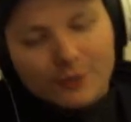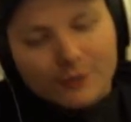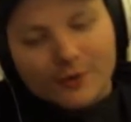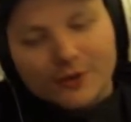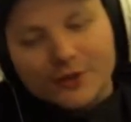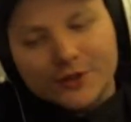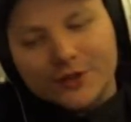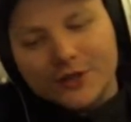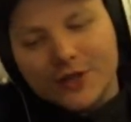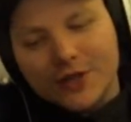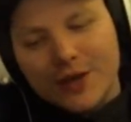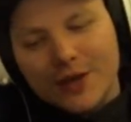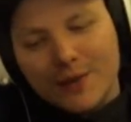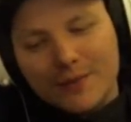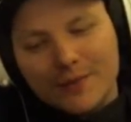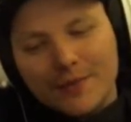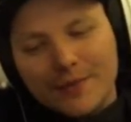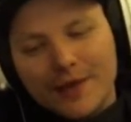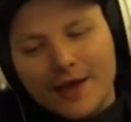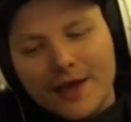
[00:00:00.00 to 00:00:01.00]
What's
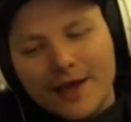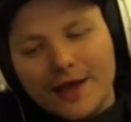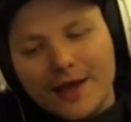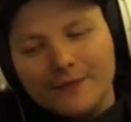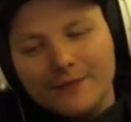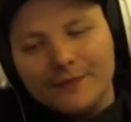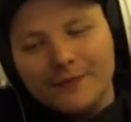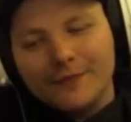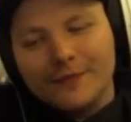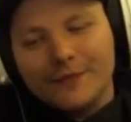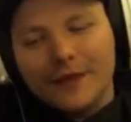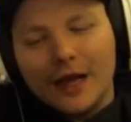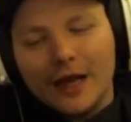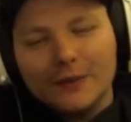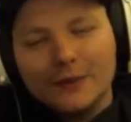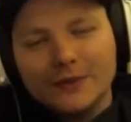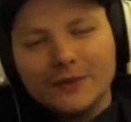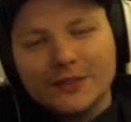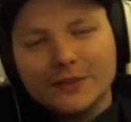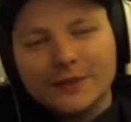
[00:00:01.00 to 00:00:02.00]
up, man?
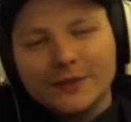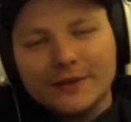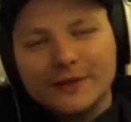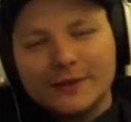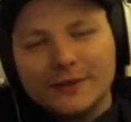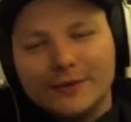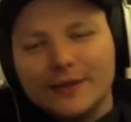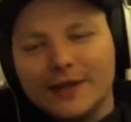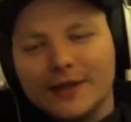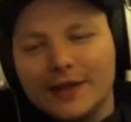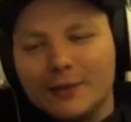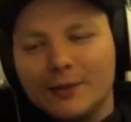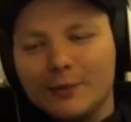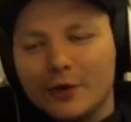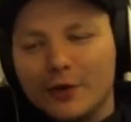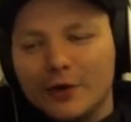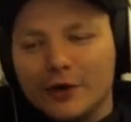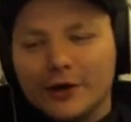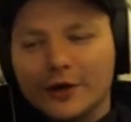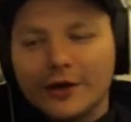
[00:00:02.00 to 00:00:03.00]
How is the weather in
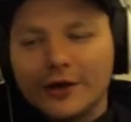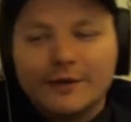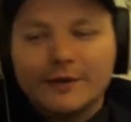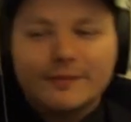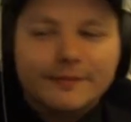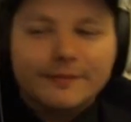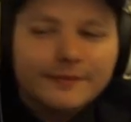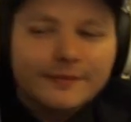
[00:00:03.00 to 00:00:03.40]
Denmark?